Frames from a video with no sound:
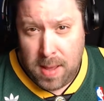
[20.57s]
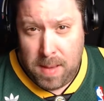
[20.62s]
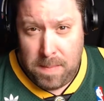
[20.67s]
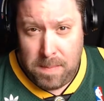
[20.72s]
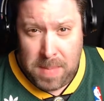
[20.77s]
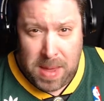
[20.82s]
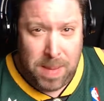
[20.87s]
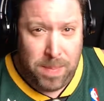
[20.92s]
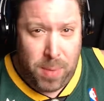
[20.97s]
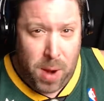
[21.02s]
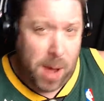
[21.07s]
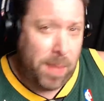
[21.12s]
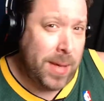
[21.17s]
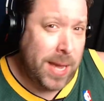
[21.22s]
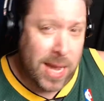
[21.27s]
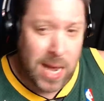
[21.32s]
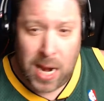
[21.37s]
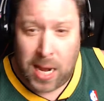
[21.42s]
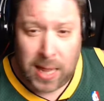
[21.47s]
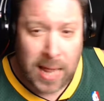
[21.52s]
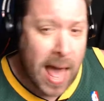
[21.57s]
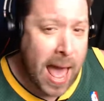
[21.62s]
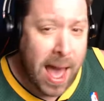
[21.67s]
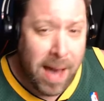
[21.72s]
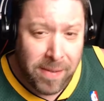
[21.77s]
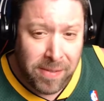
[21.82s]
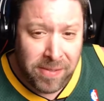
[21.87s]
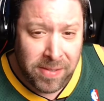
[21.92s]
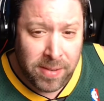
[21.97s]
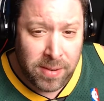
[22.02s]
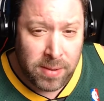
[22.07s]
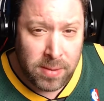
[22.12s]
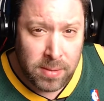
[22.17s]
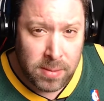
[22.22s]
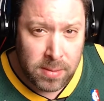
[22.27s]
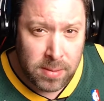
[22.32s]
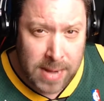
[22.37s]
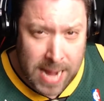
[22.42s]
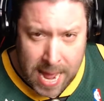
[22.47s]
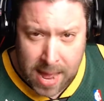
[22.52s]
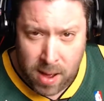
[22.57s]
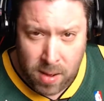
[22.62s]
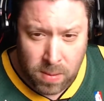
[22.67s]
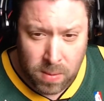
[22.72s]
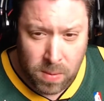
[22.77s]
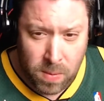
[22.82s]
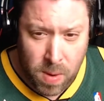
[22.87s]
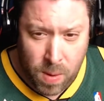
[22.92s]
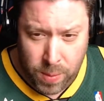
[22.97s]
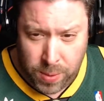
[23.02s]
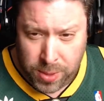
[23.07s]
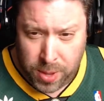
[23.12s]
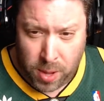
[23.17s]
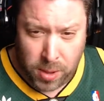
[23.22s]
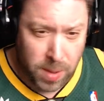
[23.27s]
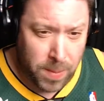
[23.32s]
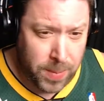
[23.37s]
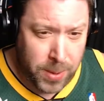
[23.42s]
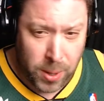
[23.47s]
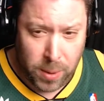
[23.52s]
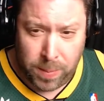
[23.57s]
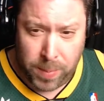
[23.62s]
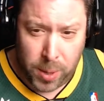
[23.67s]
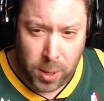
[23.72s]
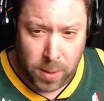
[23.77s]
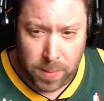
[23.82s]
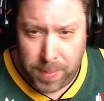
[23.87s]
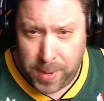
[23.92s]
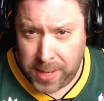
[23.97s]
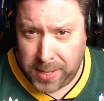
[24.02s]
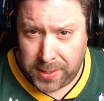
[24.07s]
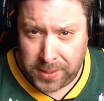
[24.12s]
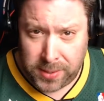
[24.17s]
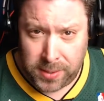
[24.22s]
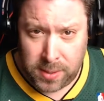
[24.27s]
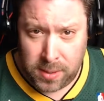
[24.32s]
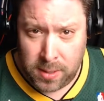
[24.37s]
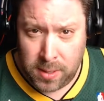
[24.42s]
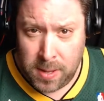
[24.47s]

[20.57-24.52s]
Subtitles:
me probably gonna laugh now, what with all the Bill Burr bits.